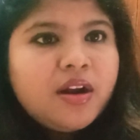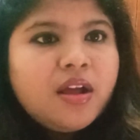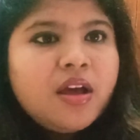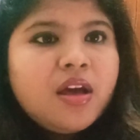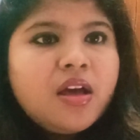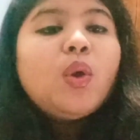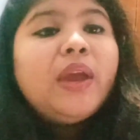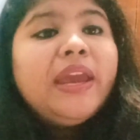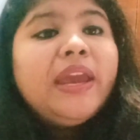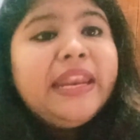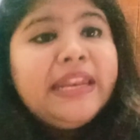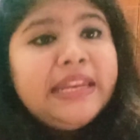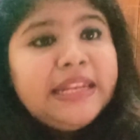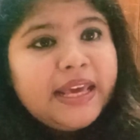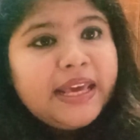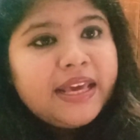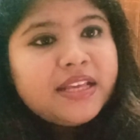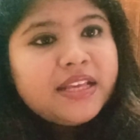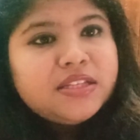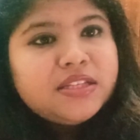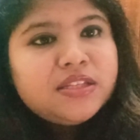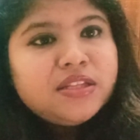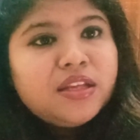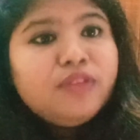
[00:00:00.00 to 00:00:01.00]
So in
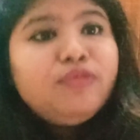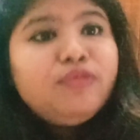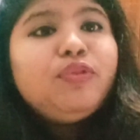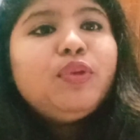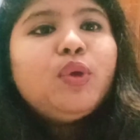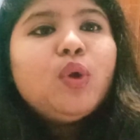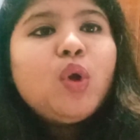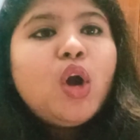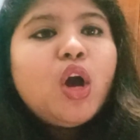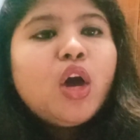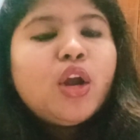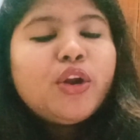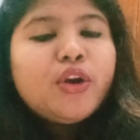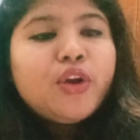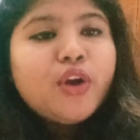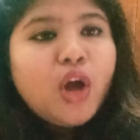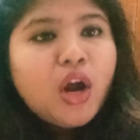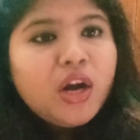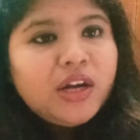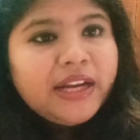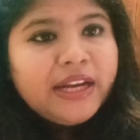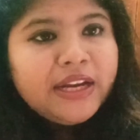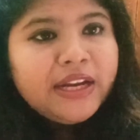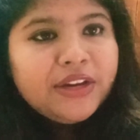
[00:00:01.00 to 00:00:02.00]
case if you are
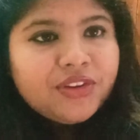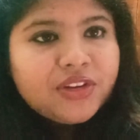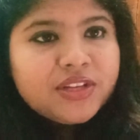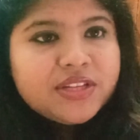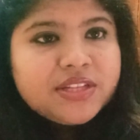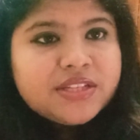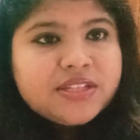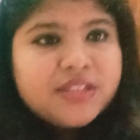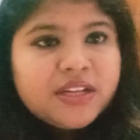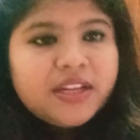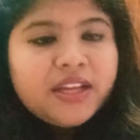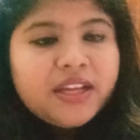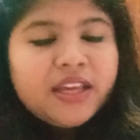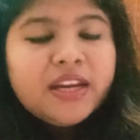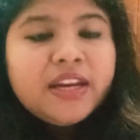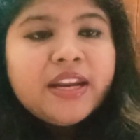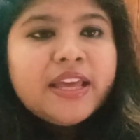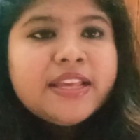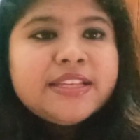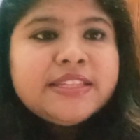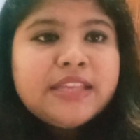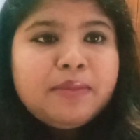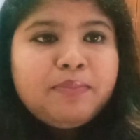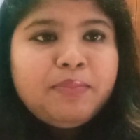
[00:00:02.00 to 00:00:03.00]
not interested in
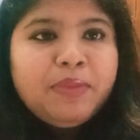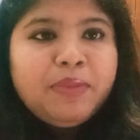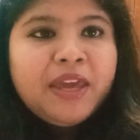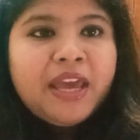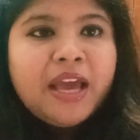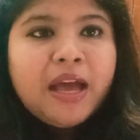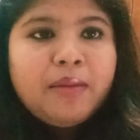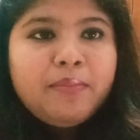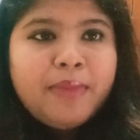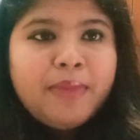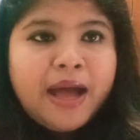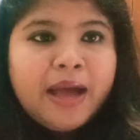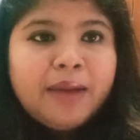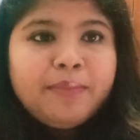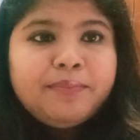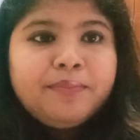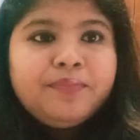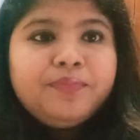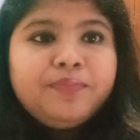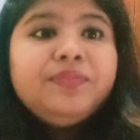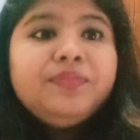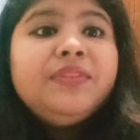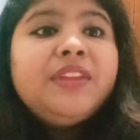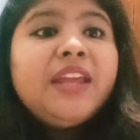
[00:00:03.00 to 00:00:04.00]
SAP ABAP,
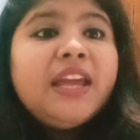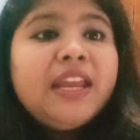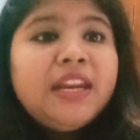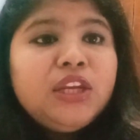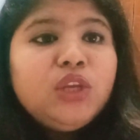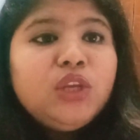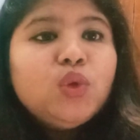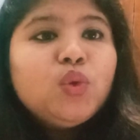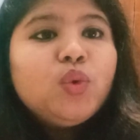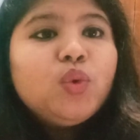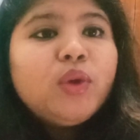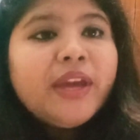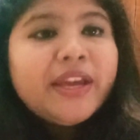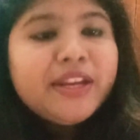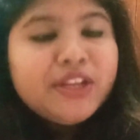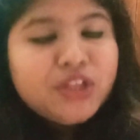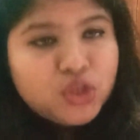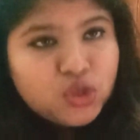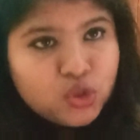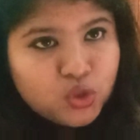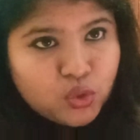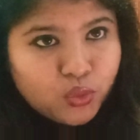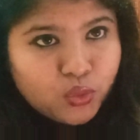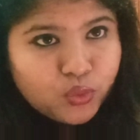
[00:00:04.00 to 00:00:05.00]
then you can
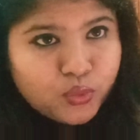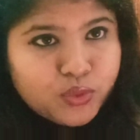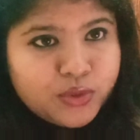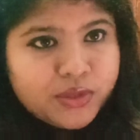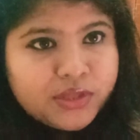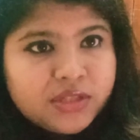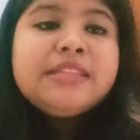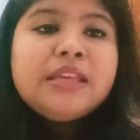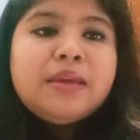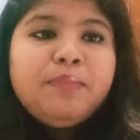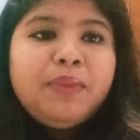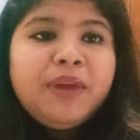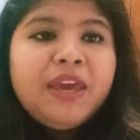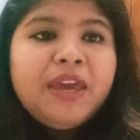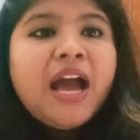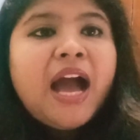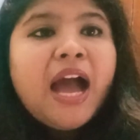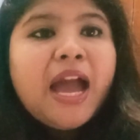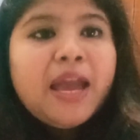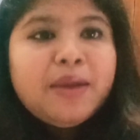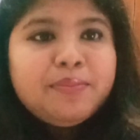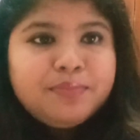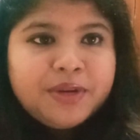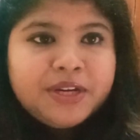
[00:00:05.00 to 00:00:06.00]
choose SAP
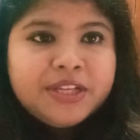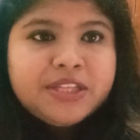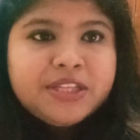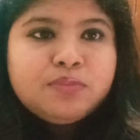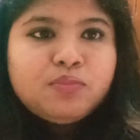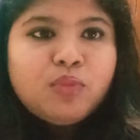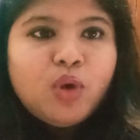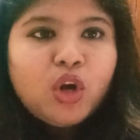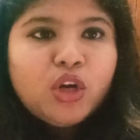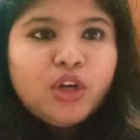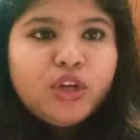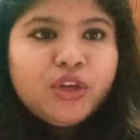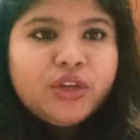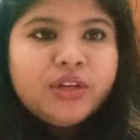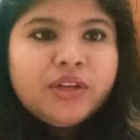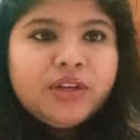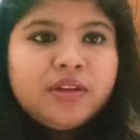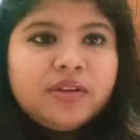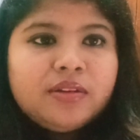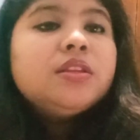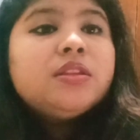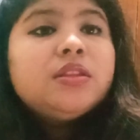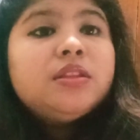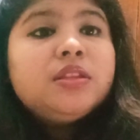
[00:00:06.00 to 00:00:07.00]
HYBRIS module.
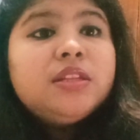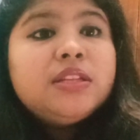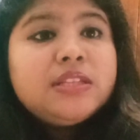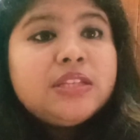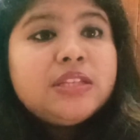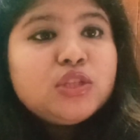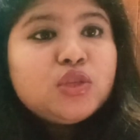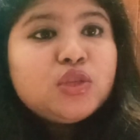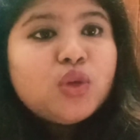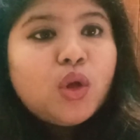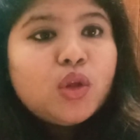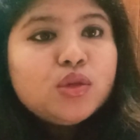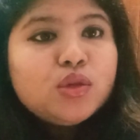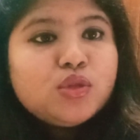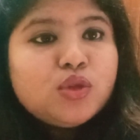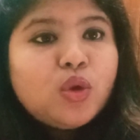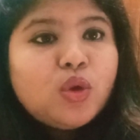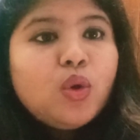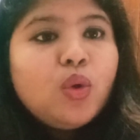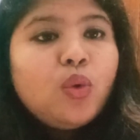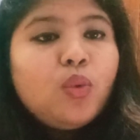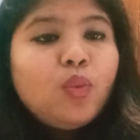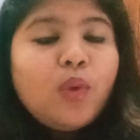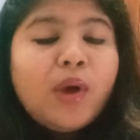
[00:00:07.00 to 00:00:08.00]
This is
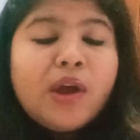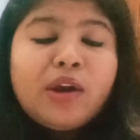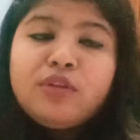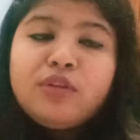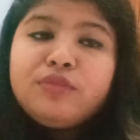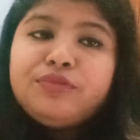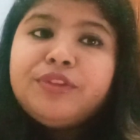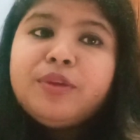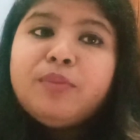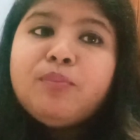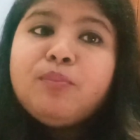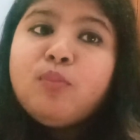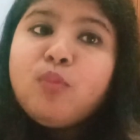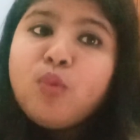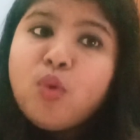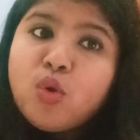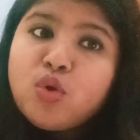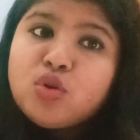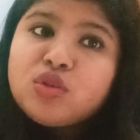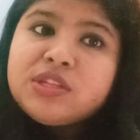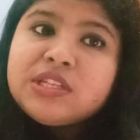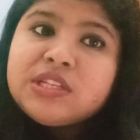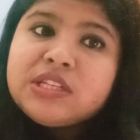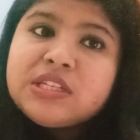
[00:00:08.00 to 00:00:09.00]
also one of the
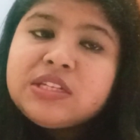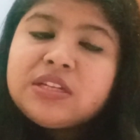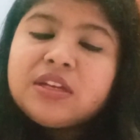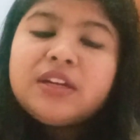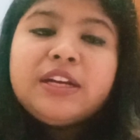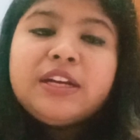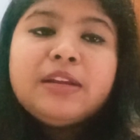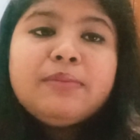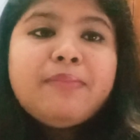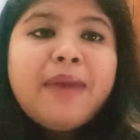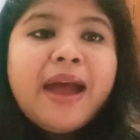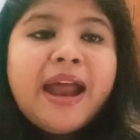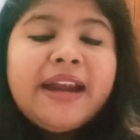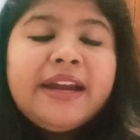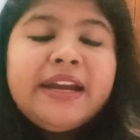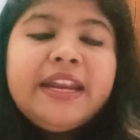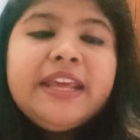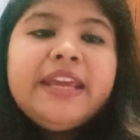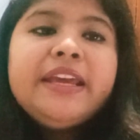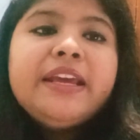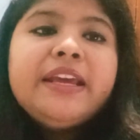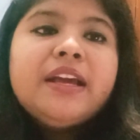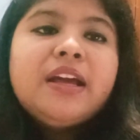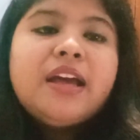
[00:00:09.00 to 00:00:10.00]
most
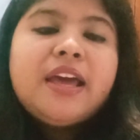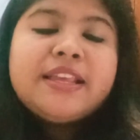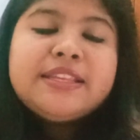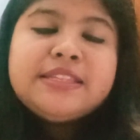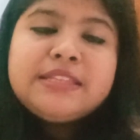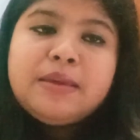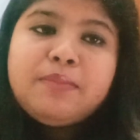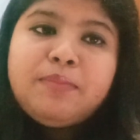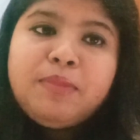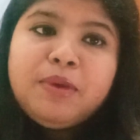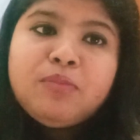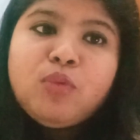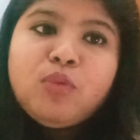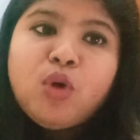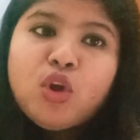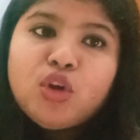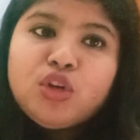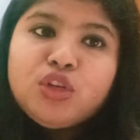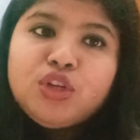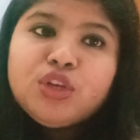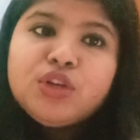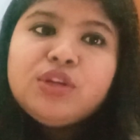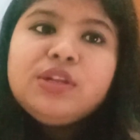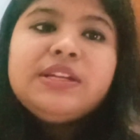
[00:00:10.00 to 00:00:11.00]
demanding SAP
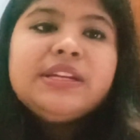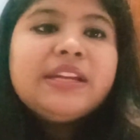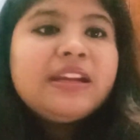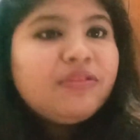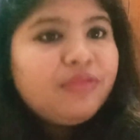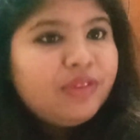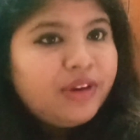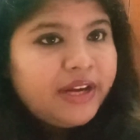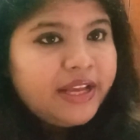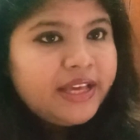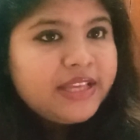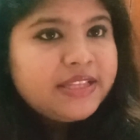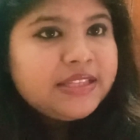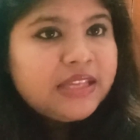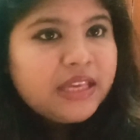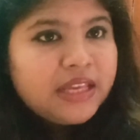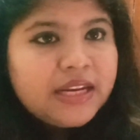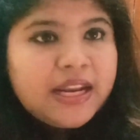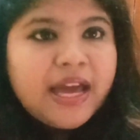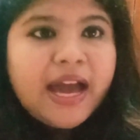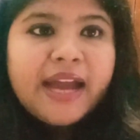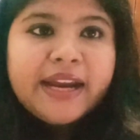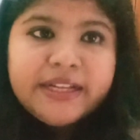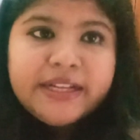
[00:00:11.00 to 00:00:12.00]
module nowadays
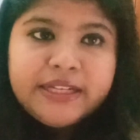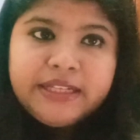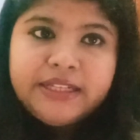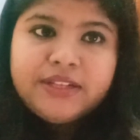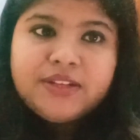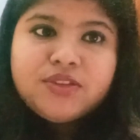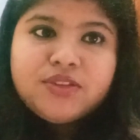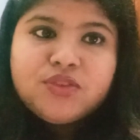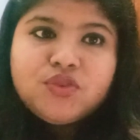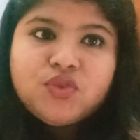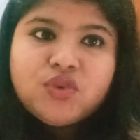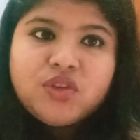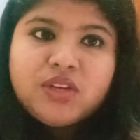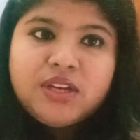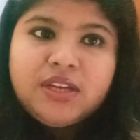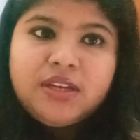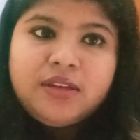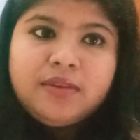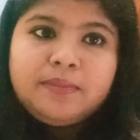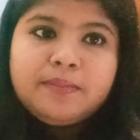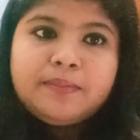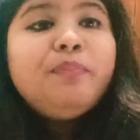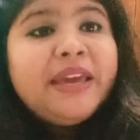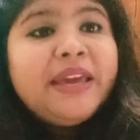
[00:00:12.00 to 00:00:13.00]
in IT industry.
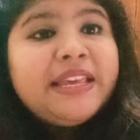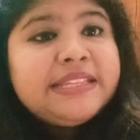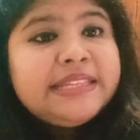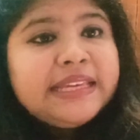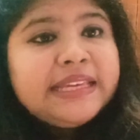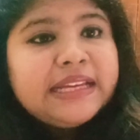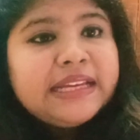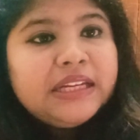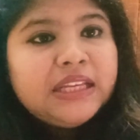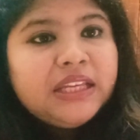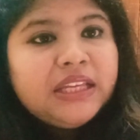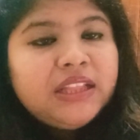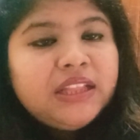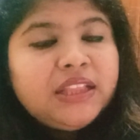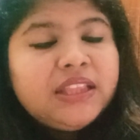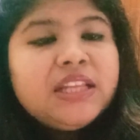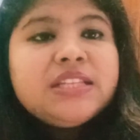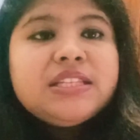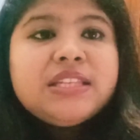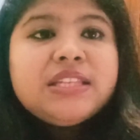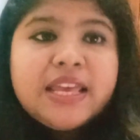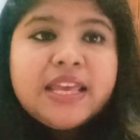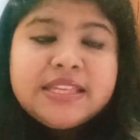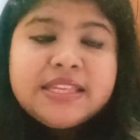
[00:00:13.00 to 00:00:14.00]
Basically,
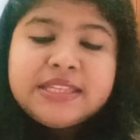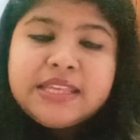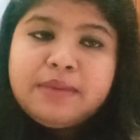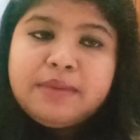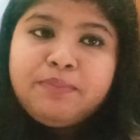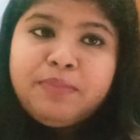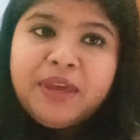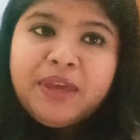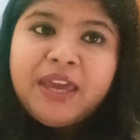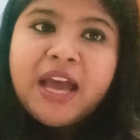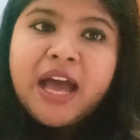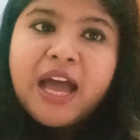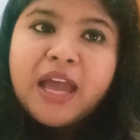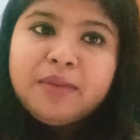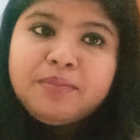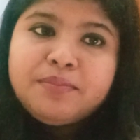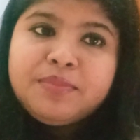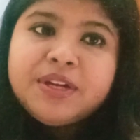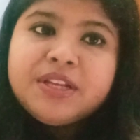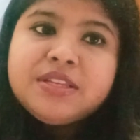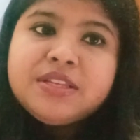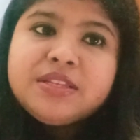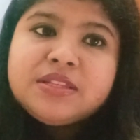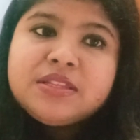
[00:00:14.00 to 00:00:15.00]
this SAP
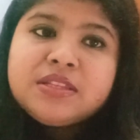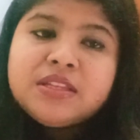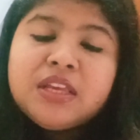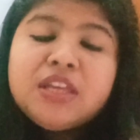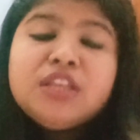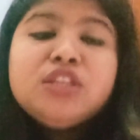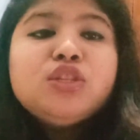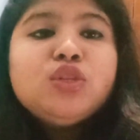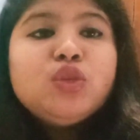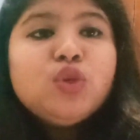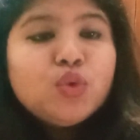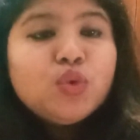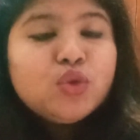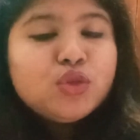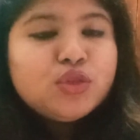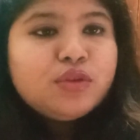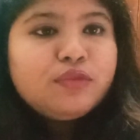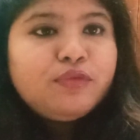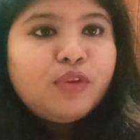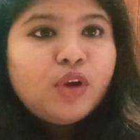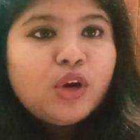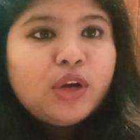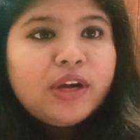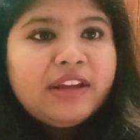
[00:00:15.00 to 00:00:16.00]
HYBRIS is used
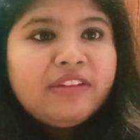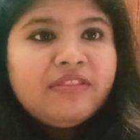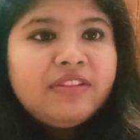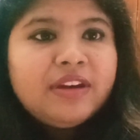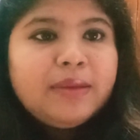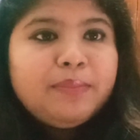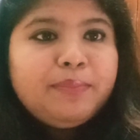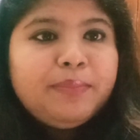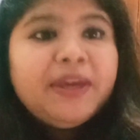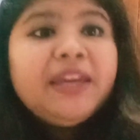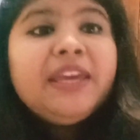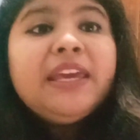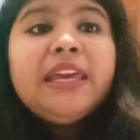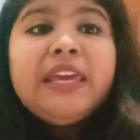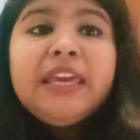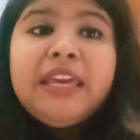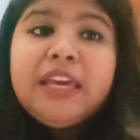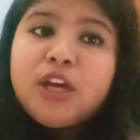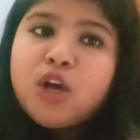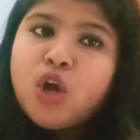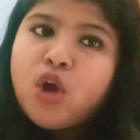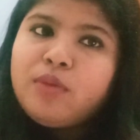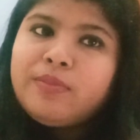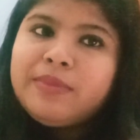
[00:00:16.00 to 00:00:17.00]
for developing
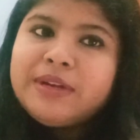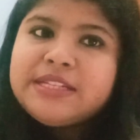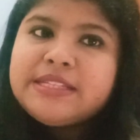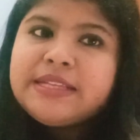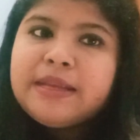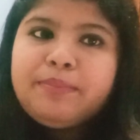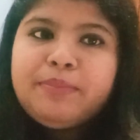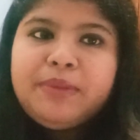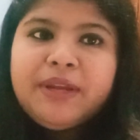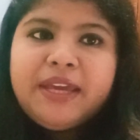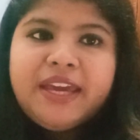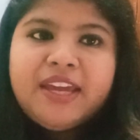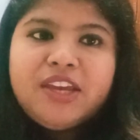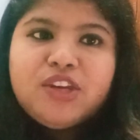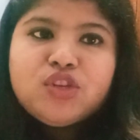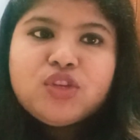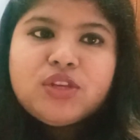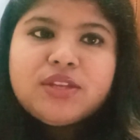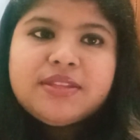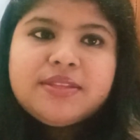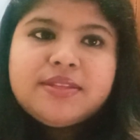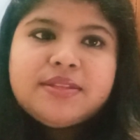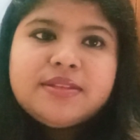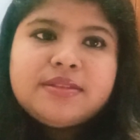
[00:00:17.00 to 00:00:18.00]
e-commerce
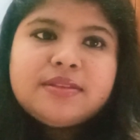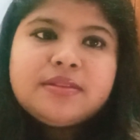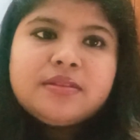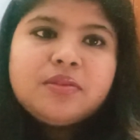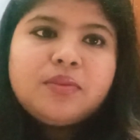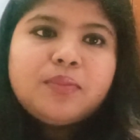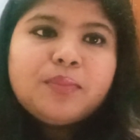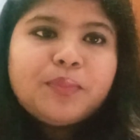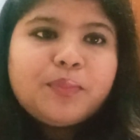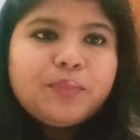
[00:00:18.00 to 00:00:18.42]
applications.